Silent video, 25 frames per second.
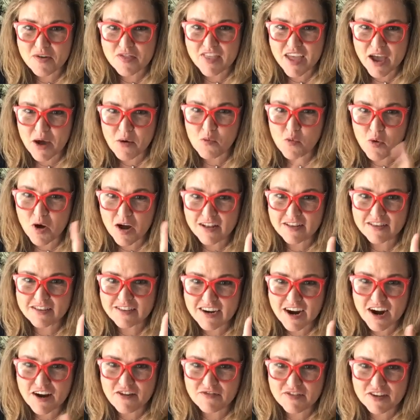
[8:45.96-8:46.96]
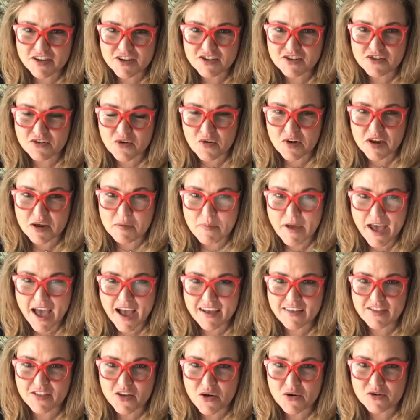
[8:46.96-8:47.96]
with that one starfish, throwing it
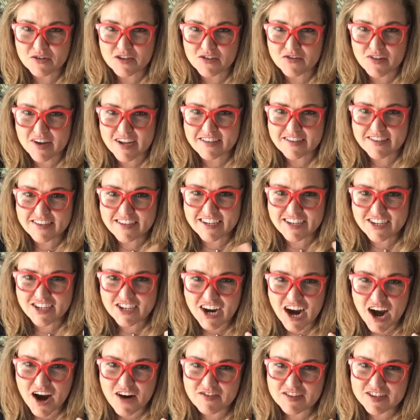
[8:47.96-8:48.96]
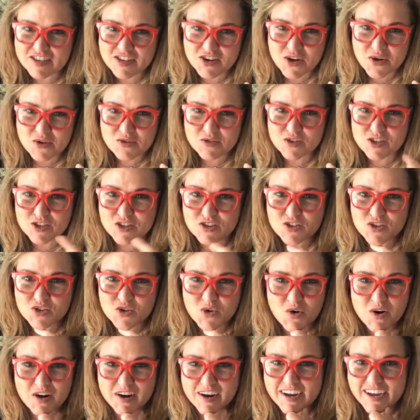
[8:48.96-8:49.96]
back in the ocean, right? Cindy Jarvis knows the
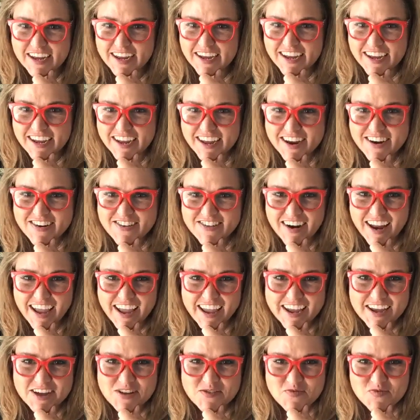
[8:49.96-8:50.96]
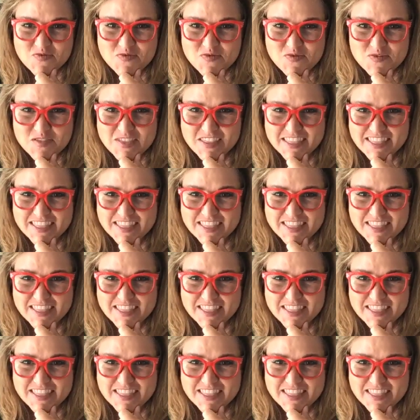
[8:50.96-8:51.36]
story, right?